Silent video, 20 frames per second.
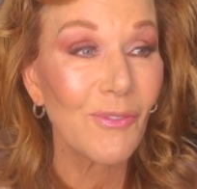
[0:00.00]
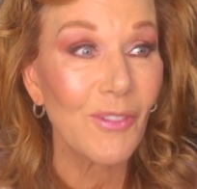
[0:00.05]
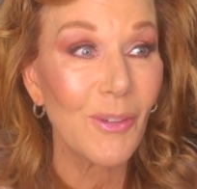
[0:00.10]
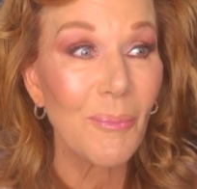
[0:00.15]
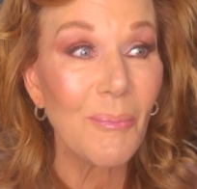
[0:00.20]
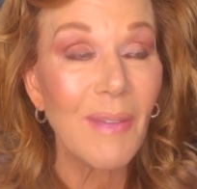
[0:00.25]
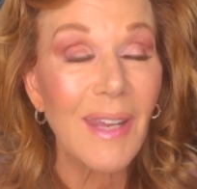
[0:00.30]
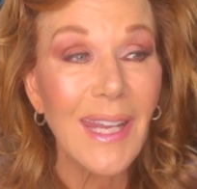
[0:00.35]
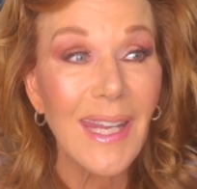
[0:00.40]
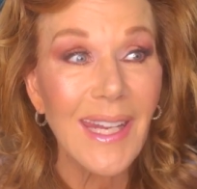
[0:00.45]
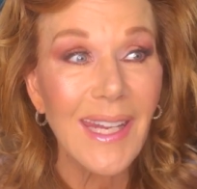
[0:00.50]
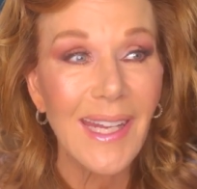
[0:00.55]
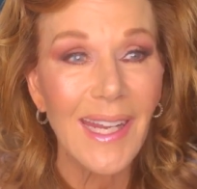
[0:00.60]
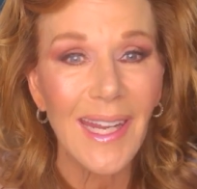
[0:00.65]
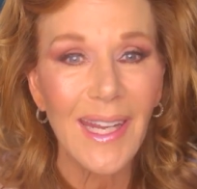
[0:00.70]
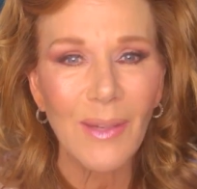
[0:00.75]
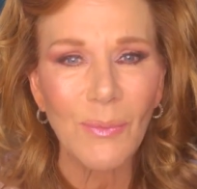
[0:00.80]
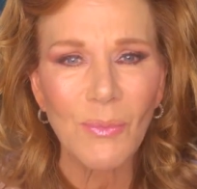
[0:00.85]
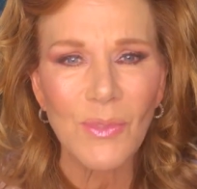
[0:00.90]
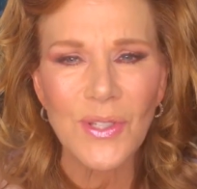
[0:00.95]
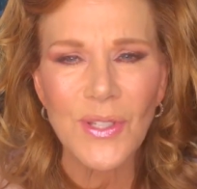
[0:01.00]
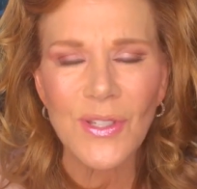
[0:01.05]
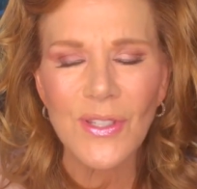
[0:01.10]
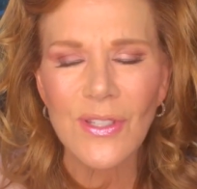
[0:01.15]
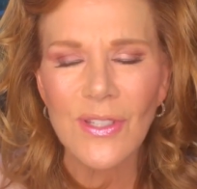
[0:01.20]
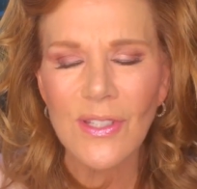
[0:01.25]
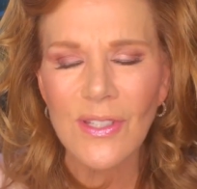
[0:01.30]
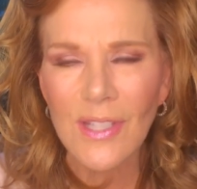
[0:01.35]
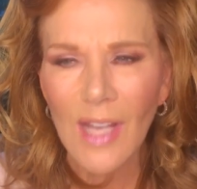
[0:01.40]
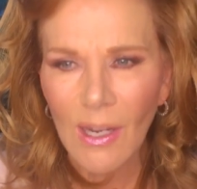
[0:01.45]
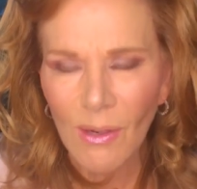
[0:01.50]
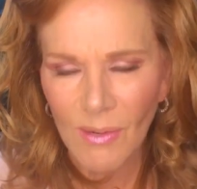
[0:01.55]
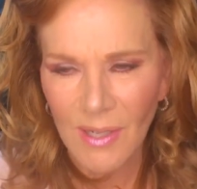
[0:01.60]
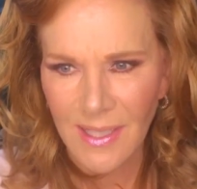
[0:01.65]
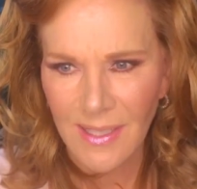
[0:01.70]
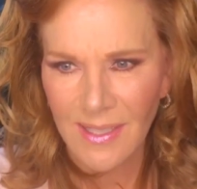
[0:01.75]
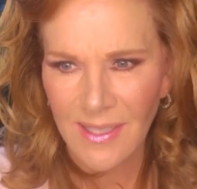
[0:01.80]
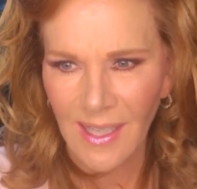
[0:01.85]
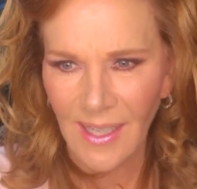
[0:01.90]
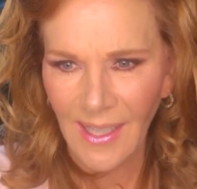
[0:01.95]
for me, it was so
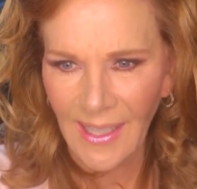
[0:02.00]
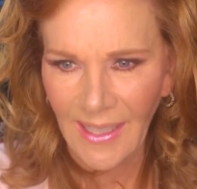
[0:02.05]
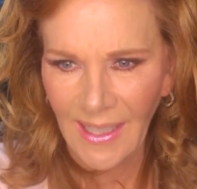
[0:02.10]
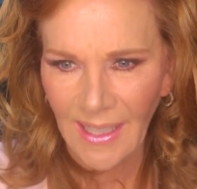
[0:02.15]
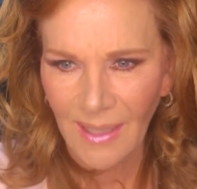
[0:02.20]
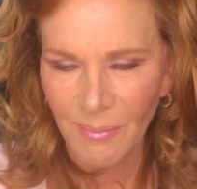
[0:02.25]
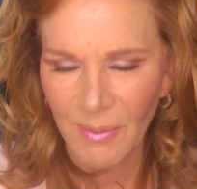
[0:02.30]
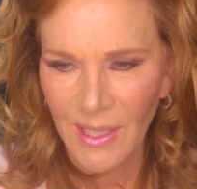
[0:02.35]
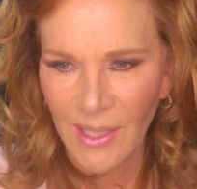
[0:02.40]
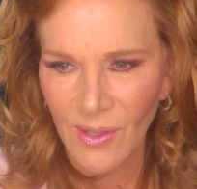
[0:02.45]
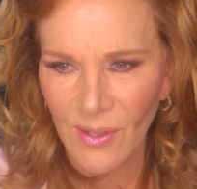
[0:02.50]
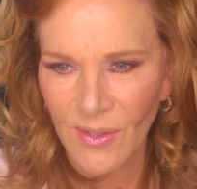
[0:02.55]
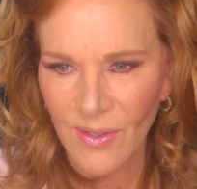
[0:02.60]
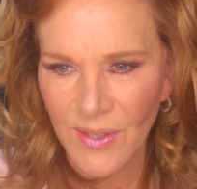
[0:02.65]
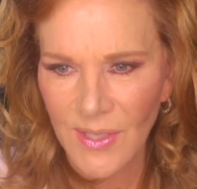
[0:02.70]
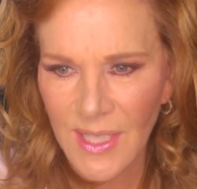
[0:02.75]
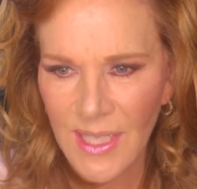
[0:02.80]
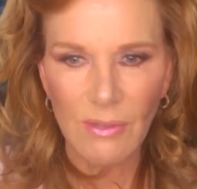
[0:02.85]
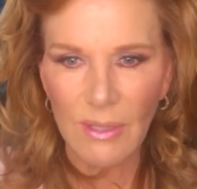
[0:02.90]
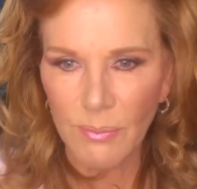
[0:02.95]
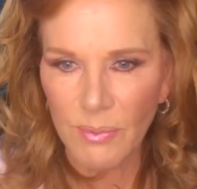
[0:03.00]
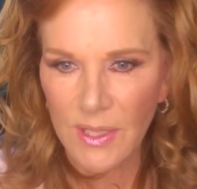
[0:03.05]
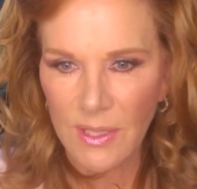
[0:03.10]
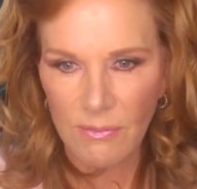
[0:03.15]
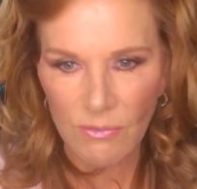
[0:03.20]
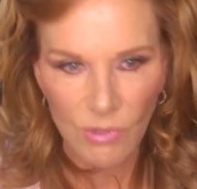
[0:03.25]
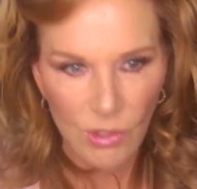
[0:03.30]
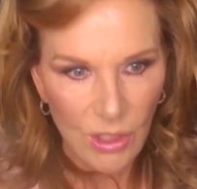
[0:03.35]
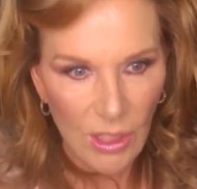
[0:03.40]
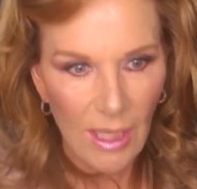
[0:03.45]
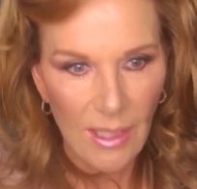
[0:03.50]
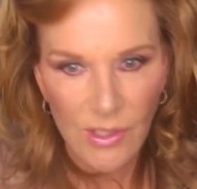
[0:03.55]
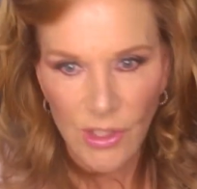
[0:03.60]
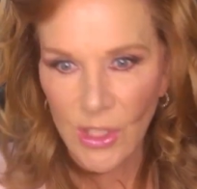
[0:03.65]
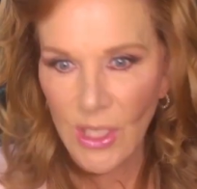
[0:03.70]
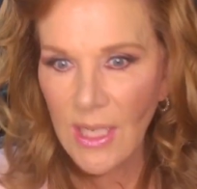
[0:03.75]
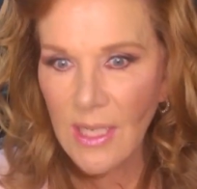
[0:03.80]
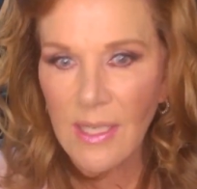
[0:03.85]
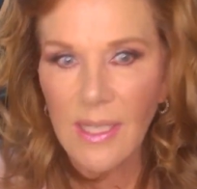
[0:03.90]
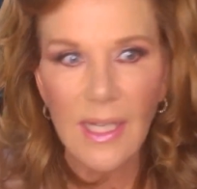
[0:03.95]
exciting because it was
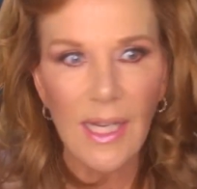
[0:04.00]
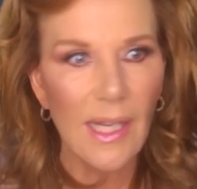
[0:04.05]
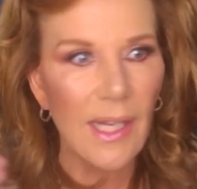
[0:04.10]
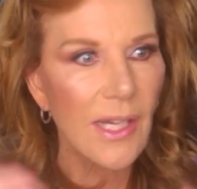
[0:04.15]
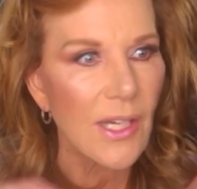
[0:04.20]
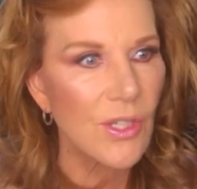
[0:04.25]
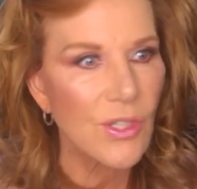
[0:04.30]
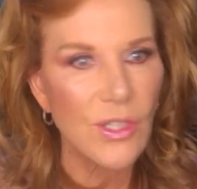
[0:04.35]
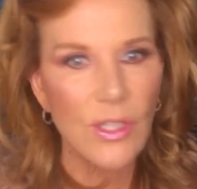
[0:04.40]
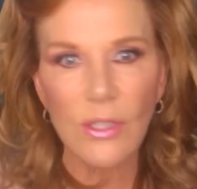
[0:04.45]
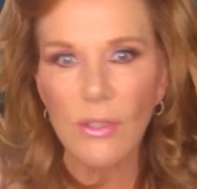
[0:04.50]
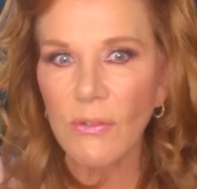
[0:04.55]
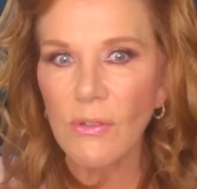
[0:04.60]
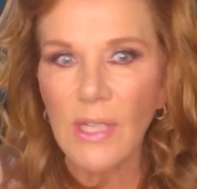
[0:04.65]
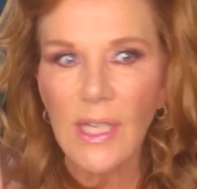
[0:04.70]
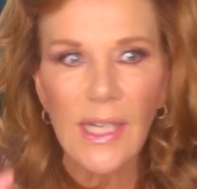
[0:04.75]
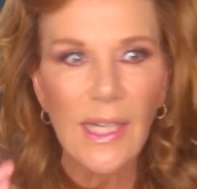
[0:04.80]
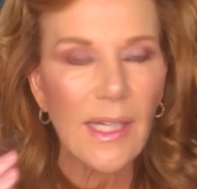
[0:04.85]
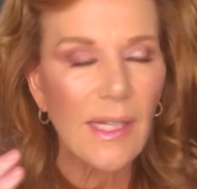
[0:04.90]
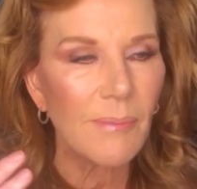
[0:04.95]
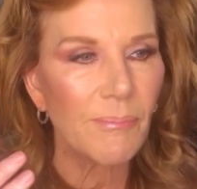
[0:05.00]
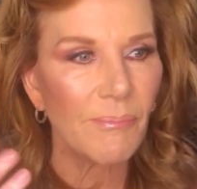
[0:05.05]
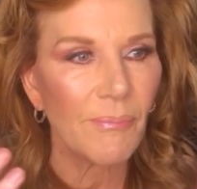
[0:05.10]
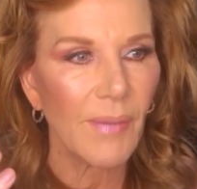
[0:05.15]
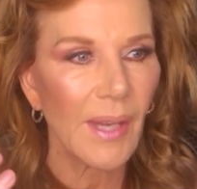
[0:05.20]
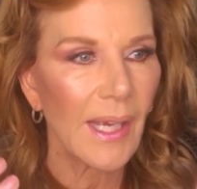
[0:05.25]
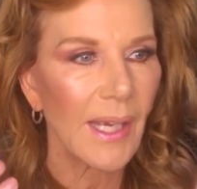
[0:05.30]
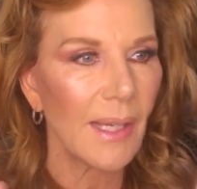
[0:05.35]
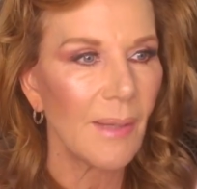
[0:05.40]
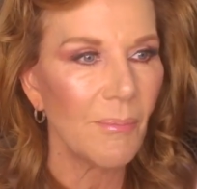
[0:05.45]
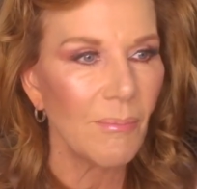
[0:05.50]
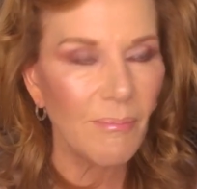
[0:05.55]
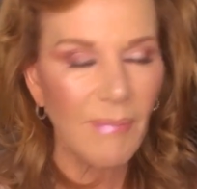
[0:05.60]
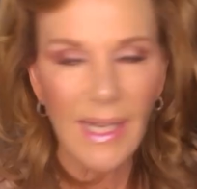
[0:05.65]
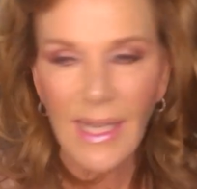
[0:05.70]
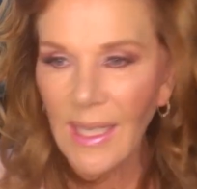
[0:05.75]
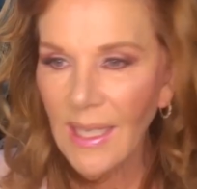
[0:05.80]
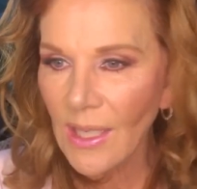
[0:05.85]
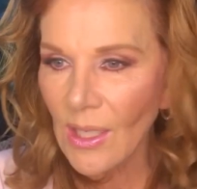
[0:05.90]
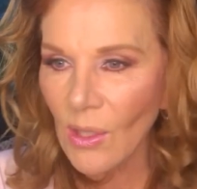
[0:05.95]
Gene Kelly, Judy,
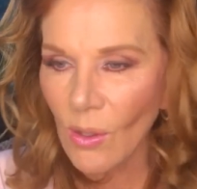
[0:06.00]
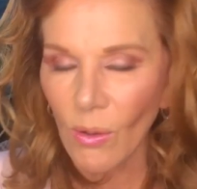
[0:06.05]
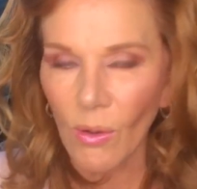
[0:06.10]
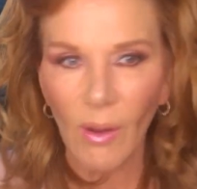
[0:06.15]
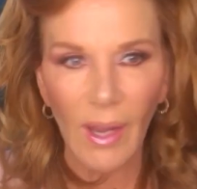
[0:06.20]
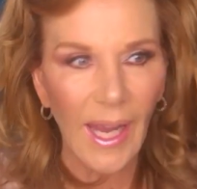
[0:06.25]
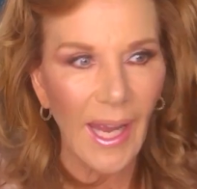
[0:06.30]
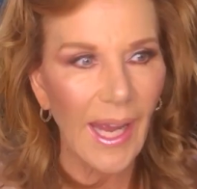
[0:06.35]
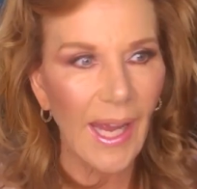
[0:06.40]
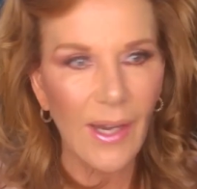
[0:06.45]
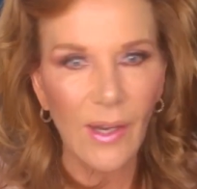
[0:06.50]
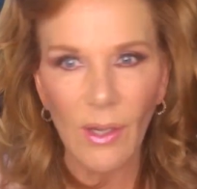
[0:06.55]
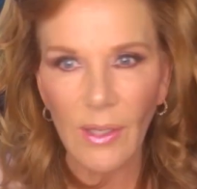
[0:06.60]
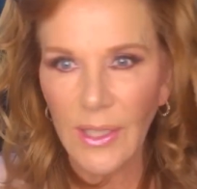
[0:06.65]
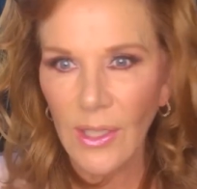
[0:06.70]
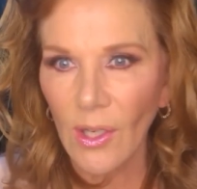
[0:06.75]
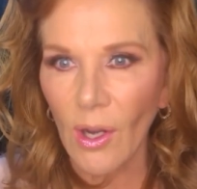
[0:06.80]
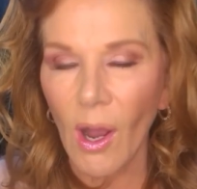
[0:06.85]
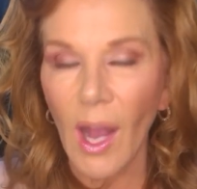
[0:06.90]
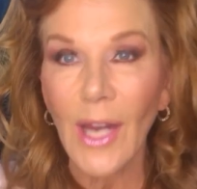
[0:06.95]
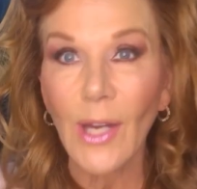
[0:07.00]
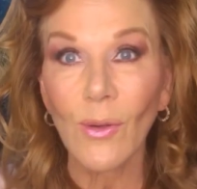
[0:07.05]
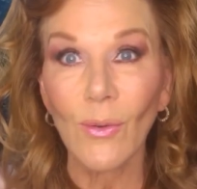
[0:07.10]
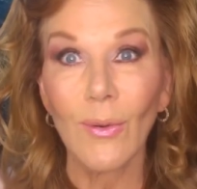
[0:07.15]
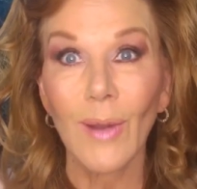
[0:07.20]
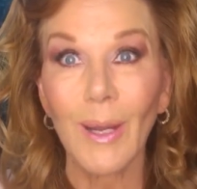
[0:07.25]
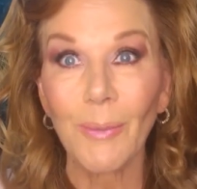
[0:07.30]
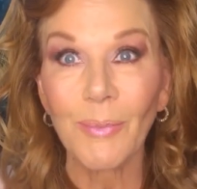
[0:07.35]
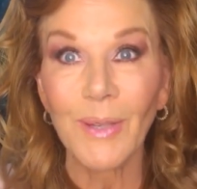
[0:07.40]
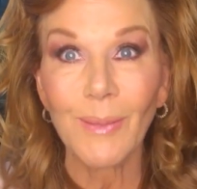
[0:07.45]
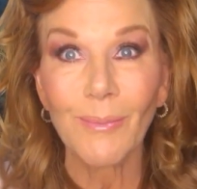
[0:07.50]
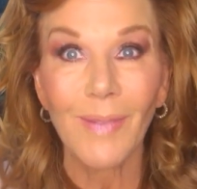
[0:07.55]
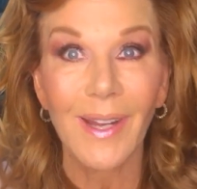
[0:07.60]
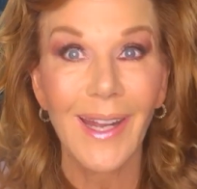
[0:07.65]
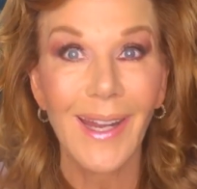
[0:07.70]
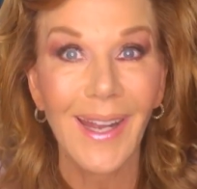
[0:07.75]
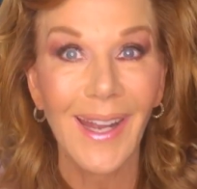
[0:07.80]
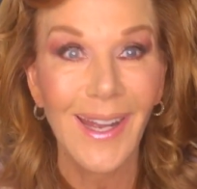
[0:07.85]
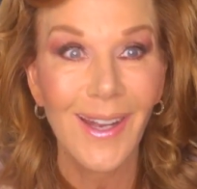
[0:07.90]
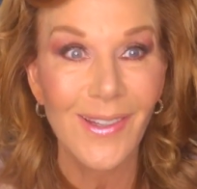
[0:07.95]
Mickey or Ann. You know, I grew up in
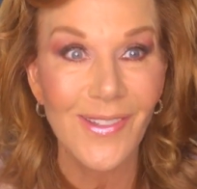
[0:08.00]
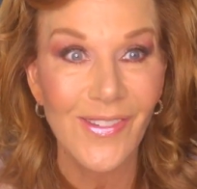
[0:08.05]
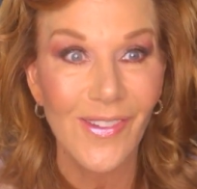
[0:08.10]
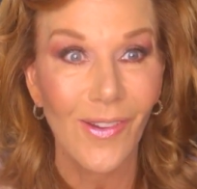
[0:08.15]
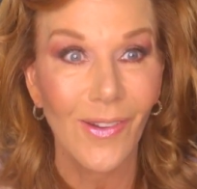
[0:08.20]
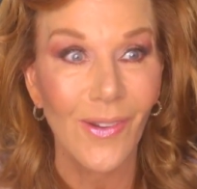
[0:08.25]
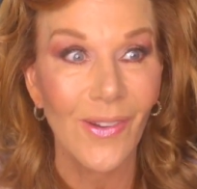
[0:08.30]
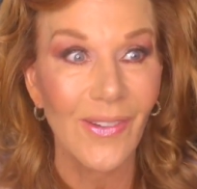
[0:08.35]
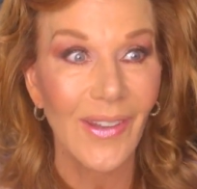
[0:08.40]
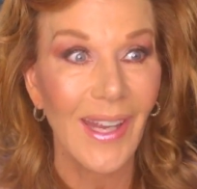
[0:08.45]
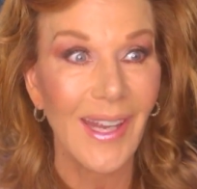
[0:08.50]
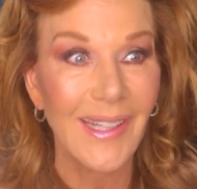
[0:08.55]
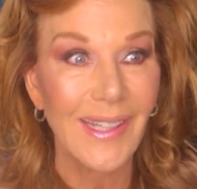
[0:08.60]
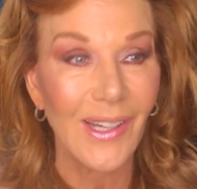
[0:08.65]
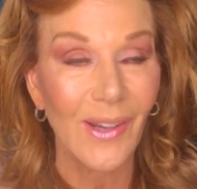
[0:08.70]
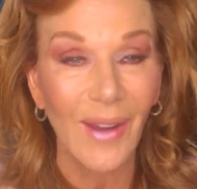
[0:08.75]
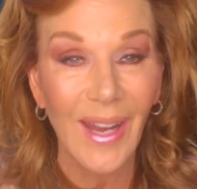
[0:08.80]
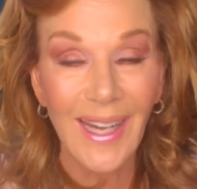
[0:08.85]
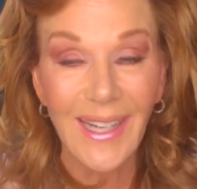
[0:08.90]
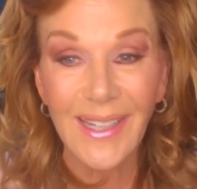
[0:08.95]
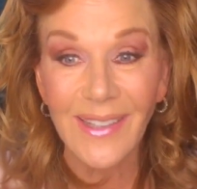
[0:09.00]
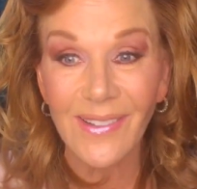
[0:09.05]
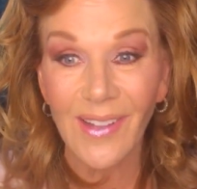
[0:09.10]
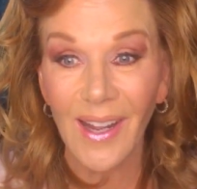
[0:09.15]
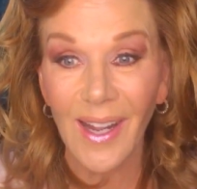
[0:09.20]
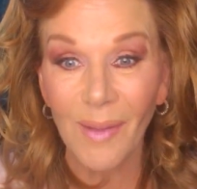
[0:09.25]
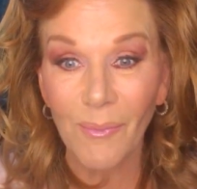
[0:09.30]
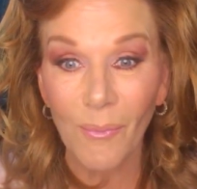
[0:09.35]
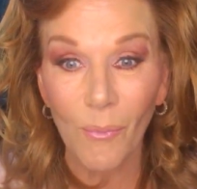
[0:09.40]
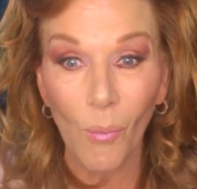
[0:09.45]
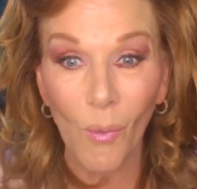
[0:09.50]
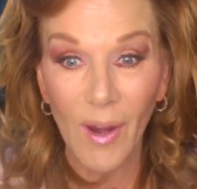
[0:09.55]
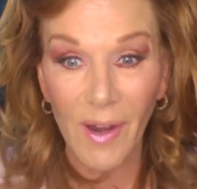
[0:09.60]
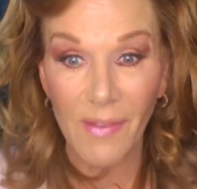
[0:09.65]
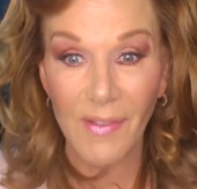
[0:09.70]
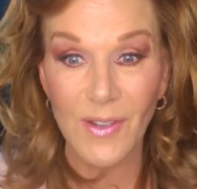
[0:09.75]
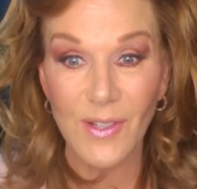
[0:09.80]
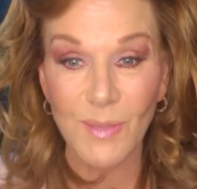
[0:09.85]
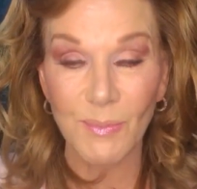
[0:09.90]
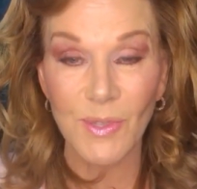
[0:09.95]
my household. You know, anytime one of
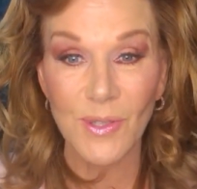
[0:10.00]
those